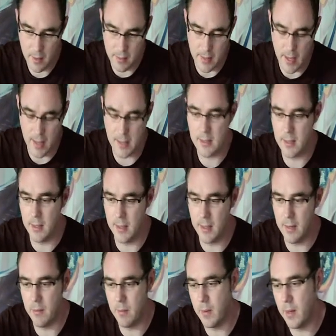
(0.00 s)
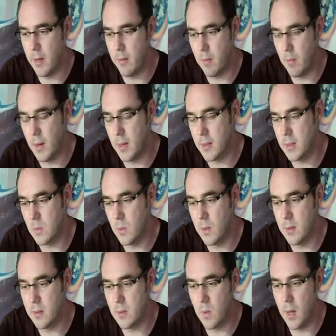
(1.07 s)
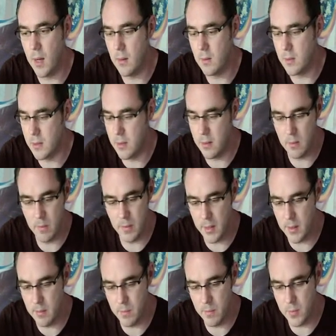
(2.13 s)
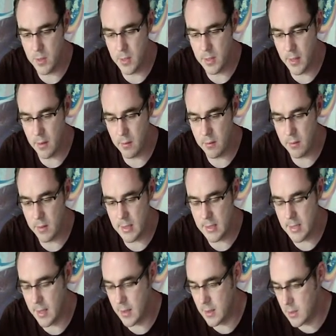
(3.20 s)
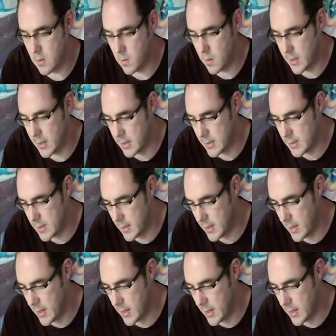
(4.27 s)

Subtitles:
That's going to give him another +1 as well, so you'll be pushing out 3 attacks quite easily.